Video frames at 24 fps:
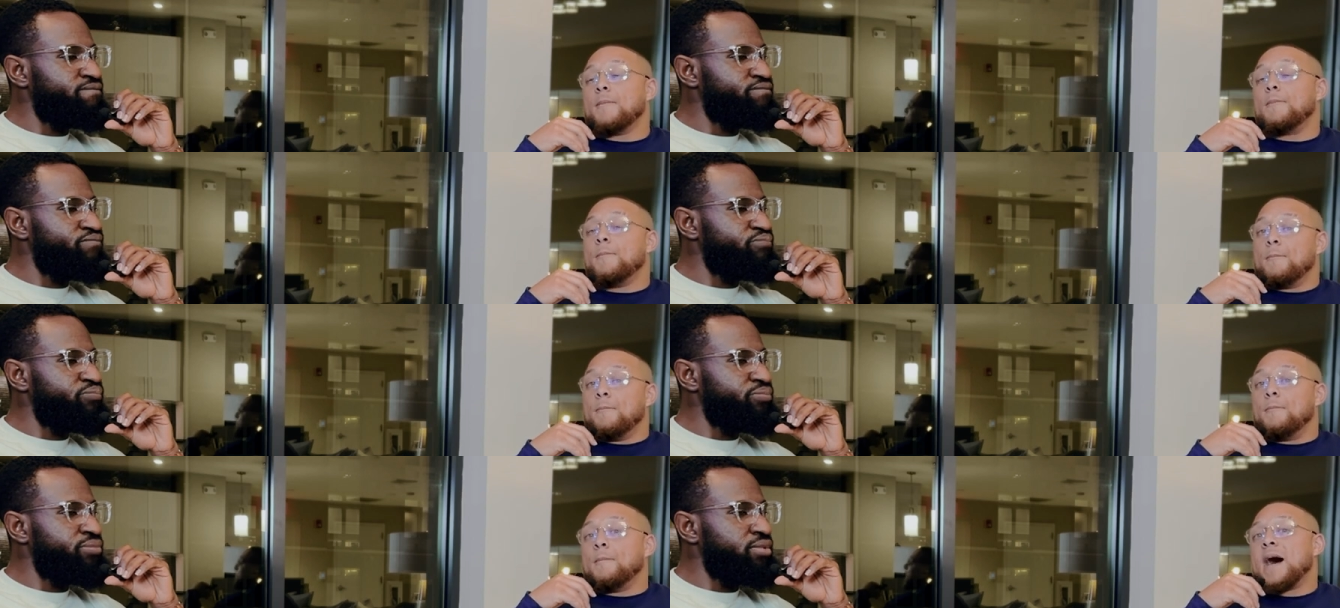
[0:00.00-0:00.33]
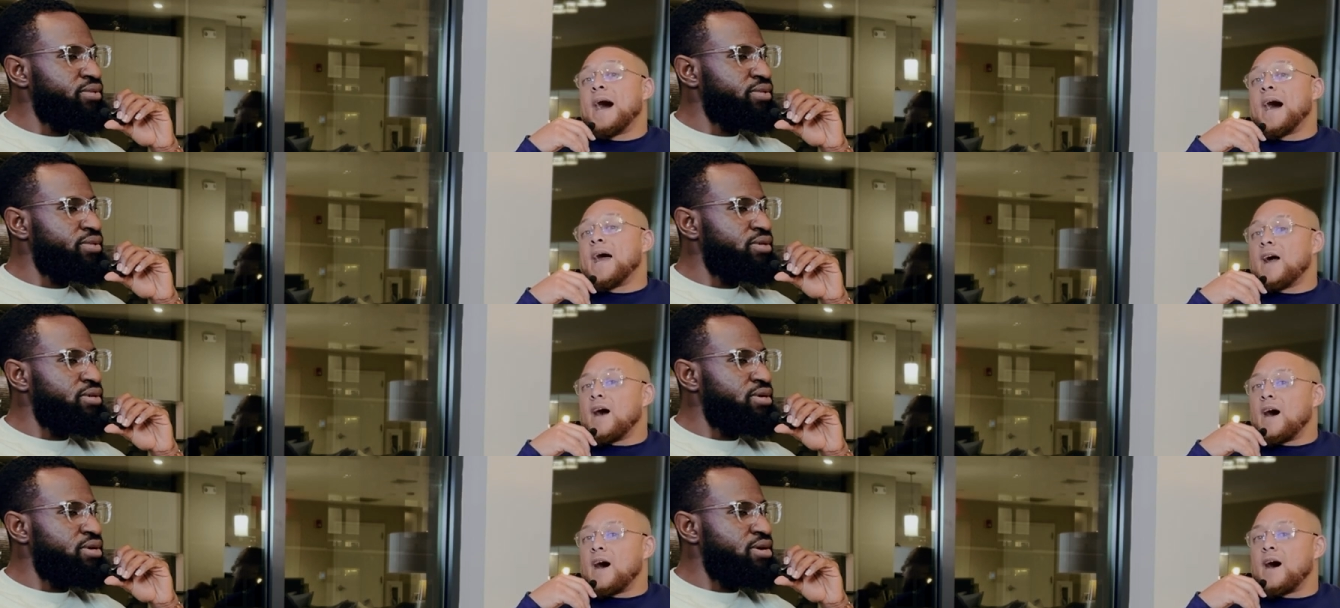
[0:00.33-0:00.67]

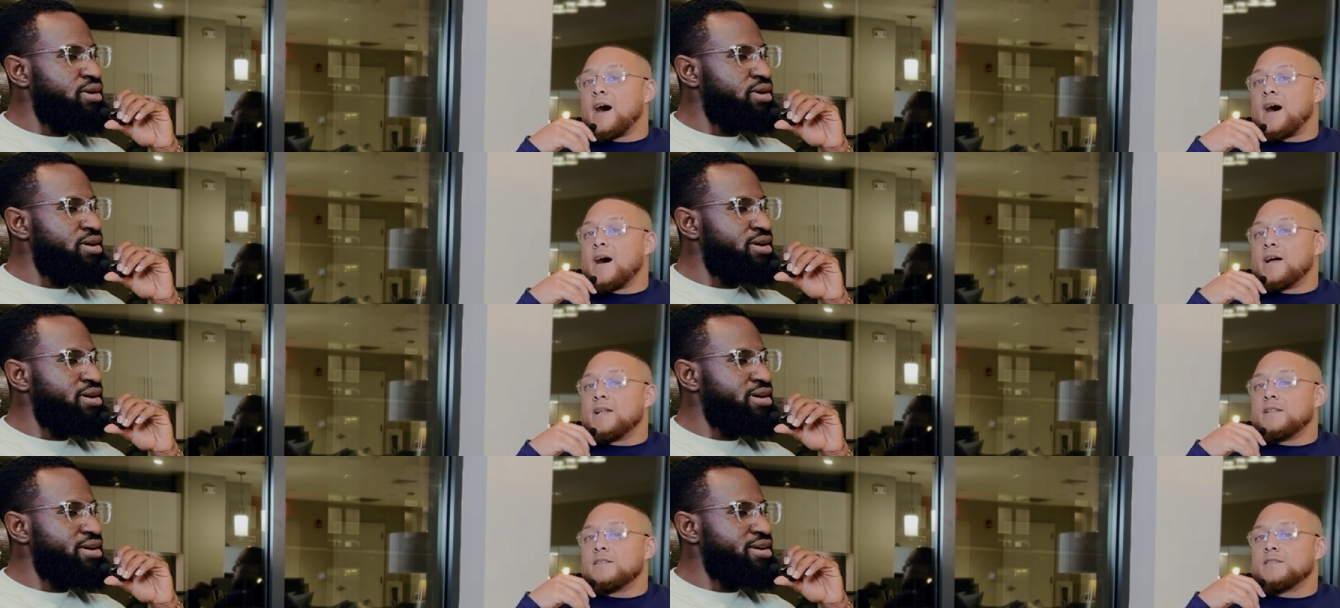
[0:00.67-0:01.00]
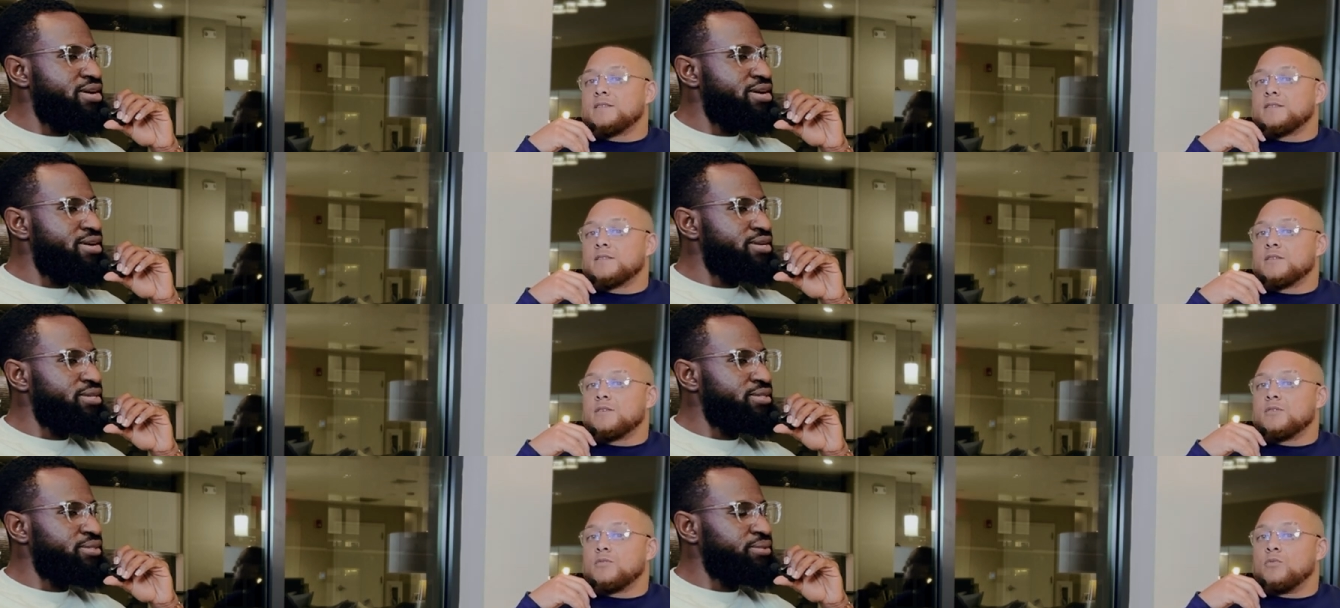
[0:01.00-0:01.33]
Speaker 1: My
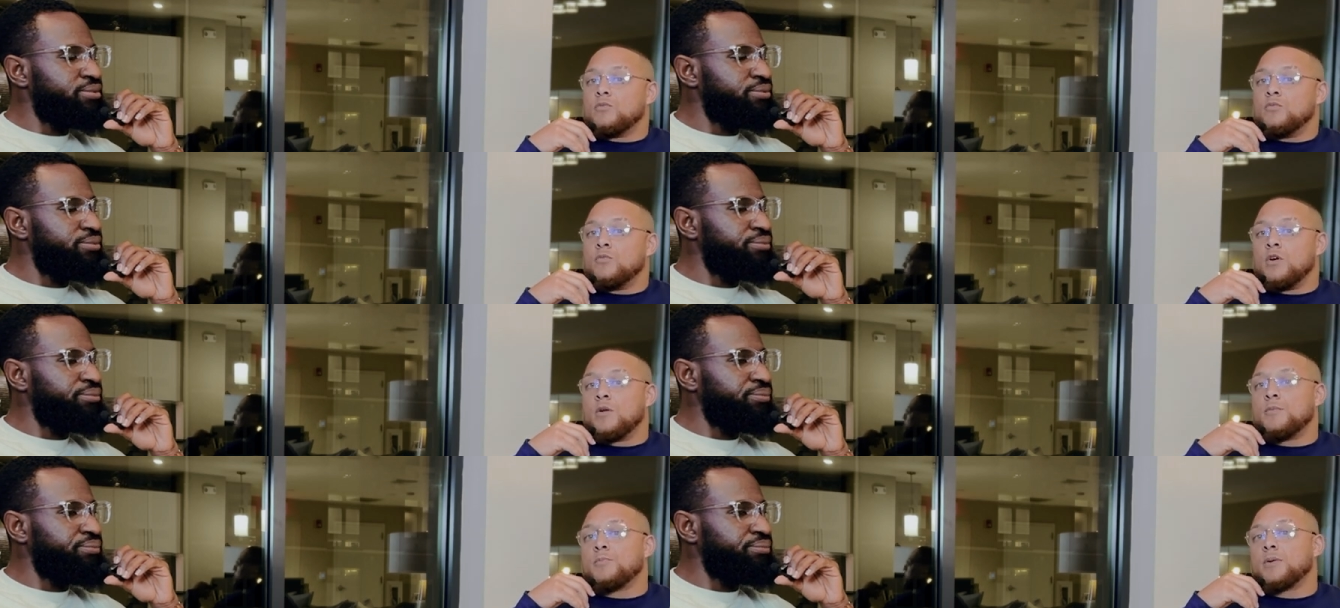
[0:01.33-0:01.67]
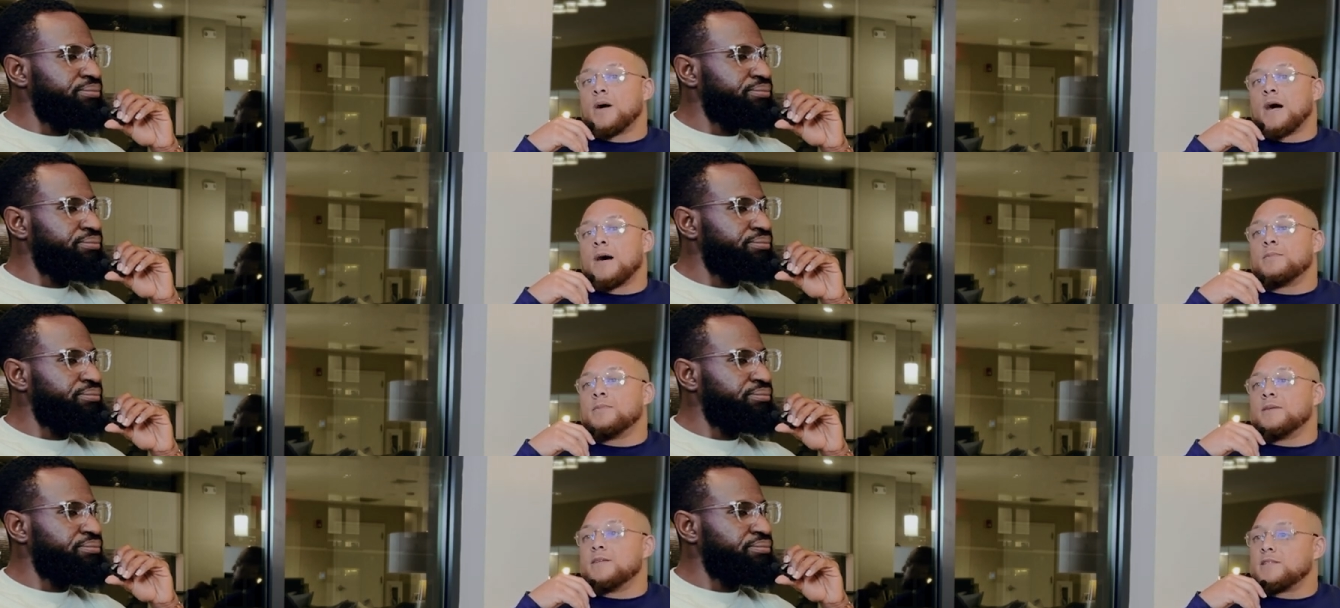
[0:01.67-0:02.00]
odds would
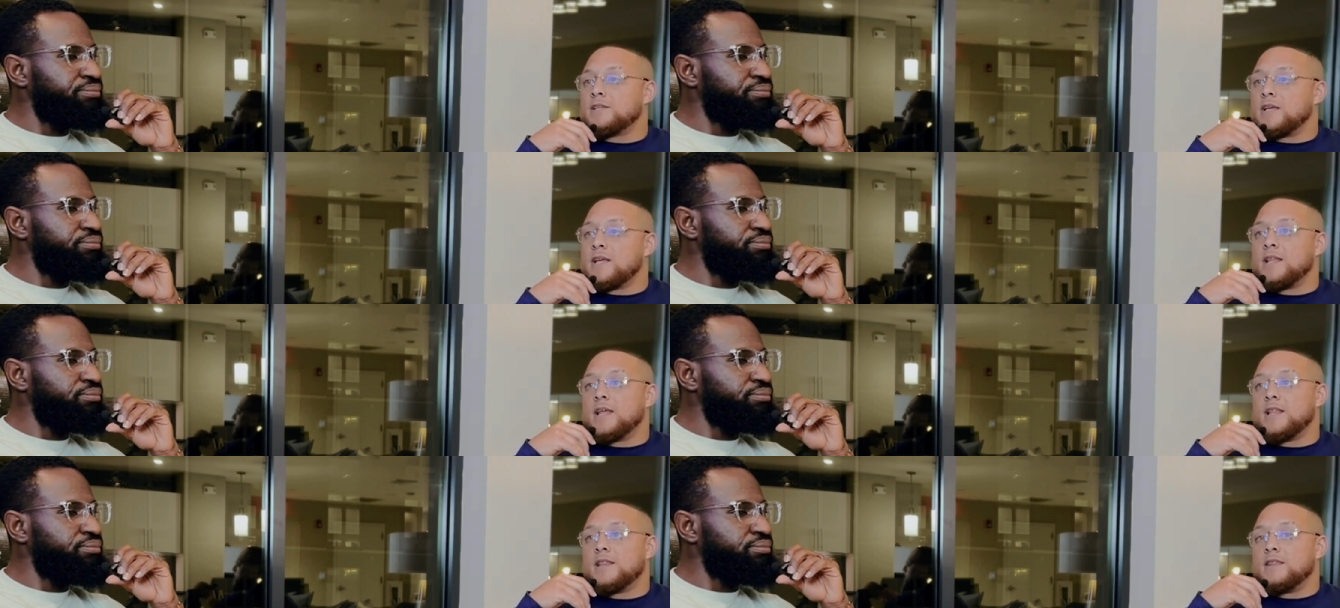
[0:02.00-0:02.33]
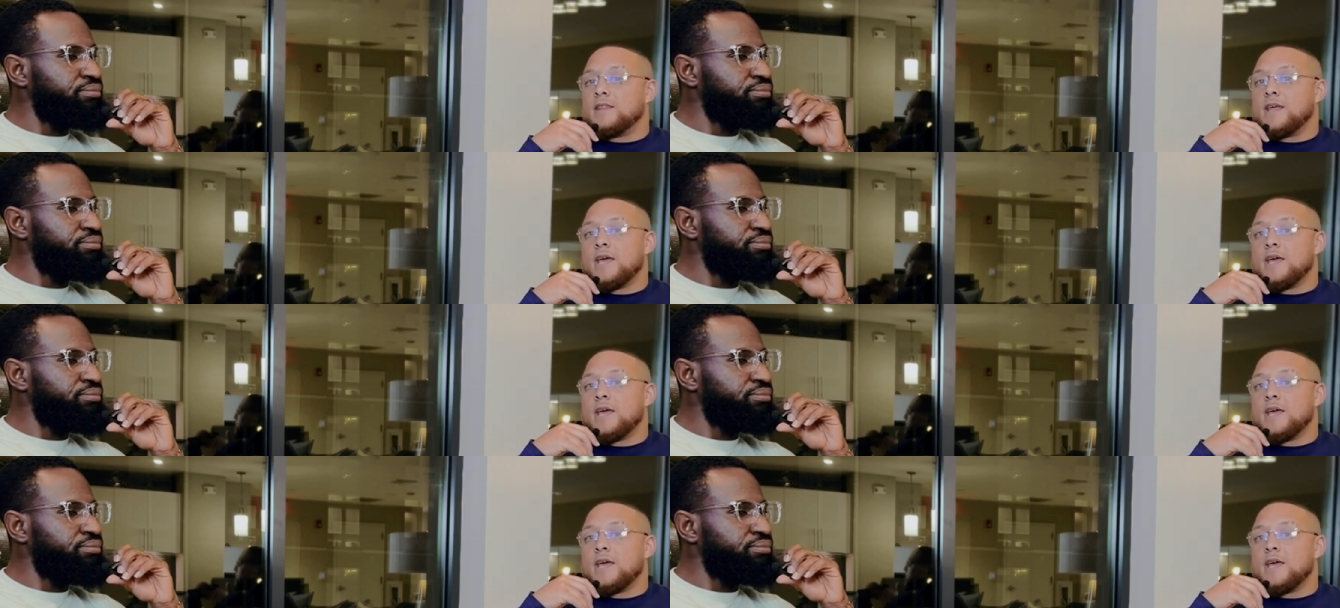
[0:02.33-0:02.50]
probably say that